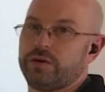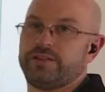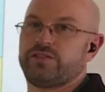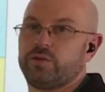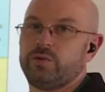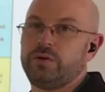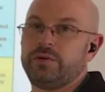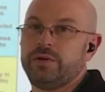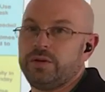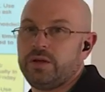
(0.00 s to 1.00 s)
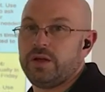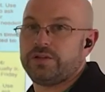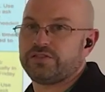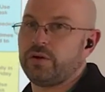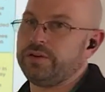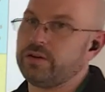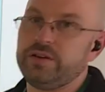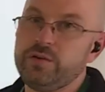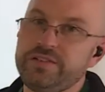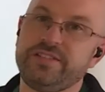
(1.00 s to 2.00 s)
were in school. So you're
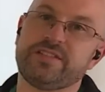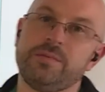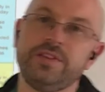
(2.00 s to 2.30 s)
going to notice these